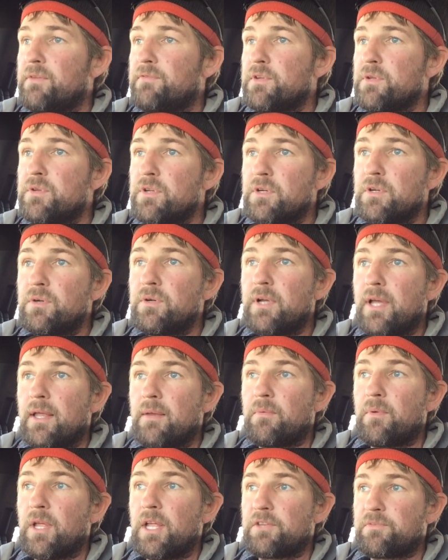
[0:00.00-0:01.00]
If you
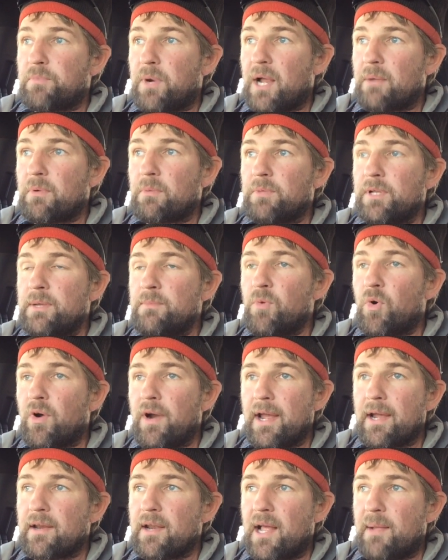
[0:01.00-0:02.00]
do, it's probably
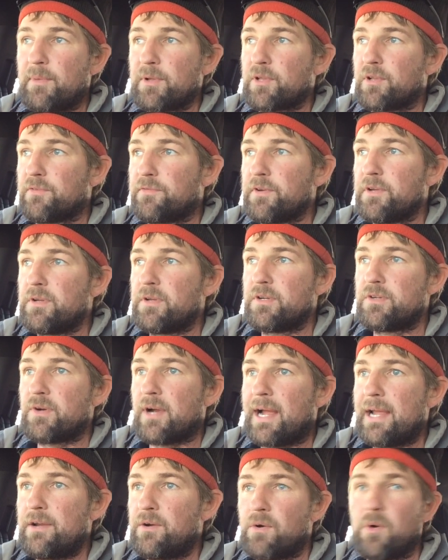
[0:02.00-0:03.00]
more economical for you to
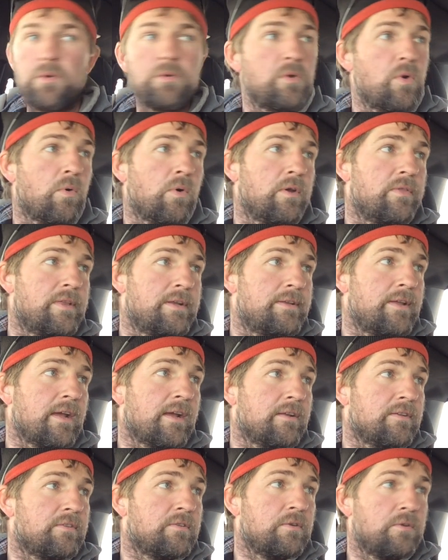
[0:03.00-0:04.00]
dry your own corn than
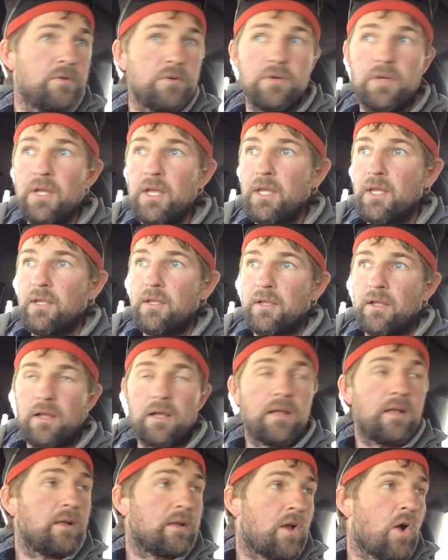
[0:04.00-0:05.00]
take it to
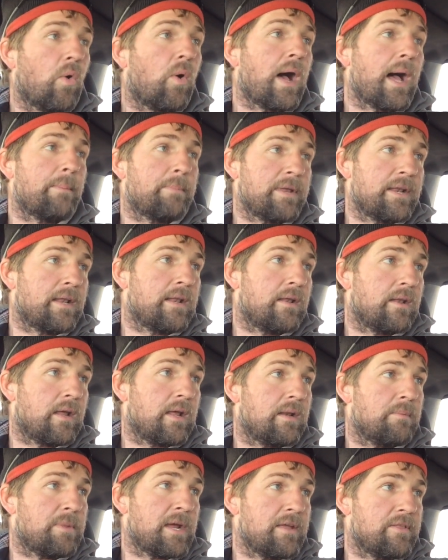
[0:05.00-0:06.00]
a co-op
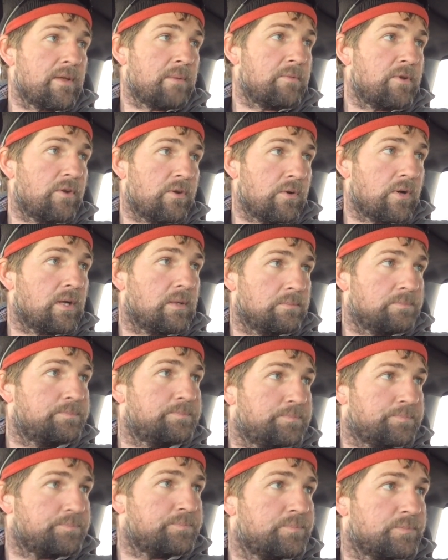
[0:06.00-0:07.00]
and pay them to do it.
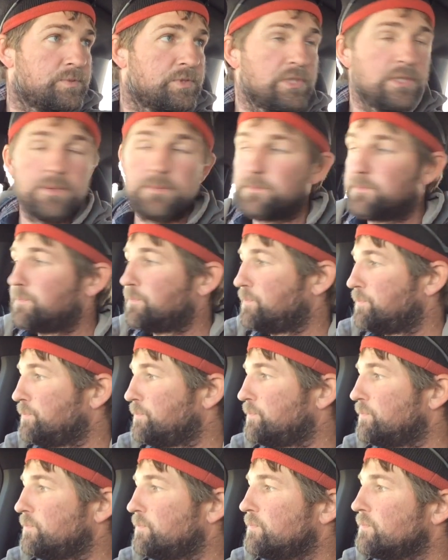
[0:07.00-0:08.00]
Right.
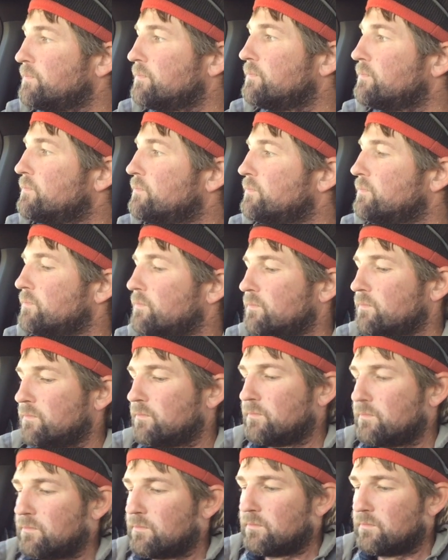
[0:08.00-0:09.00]
So a lot of
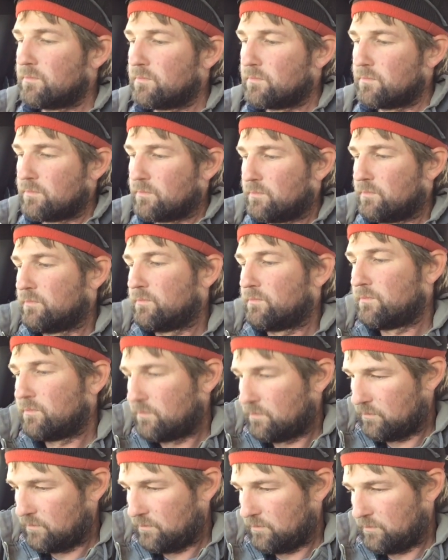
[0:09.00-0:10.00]
factors in
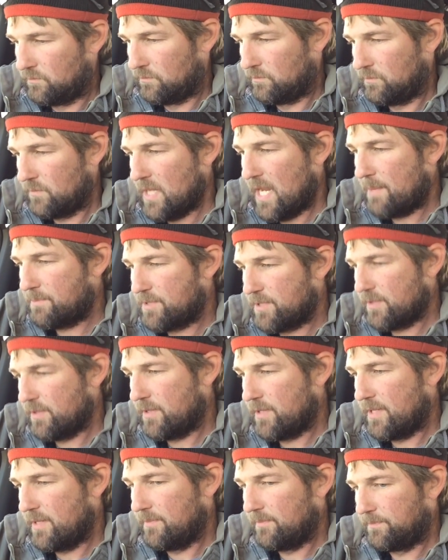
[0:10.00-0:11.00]
farming. A lot more
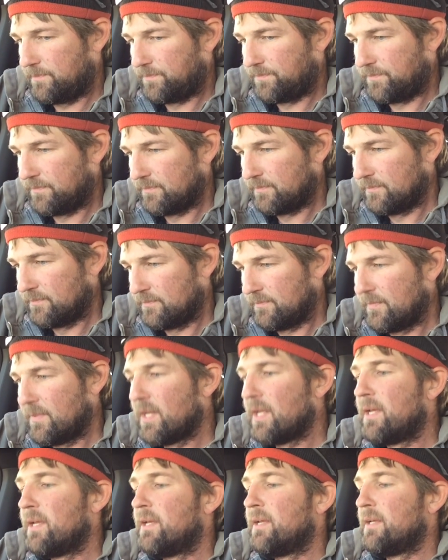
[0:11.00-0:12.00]
than just running up and down the
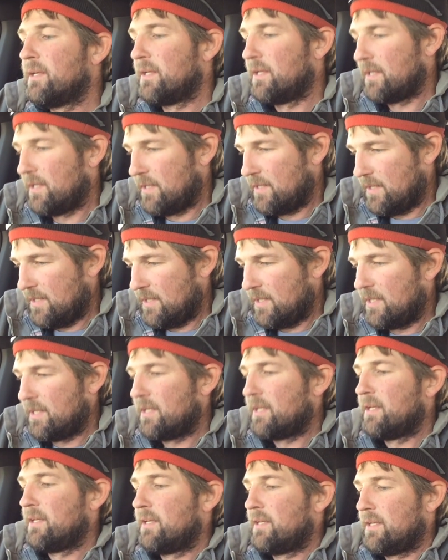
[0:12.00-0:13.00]
field in a planter and then taking it
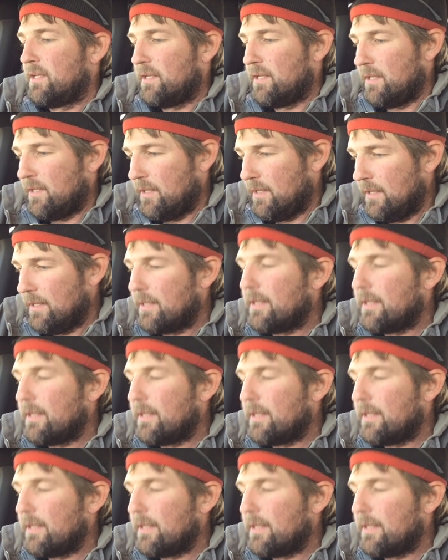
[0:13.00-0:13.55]
out in the combine.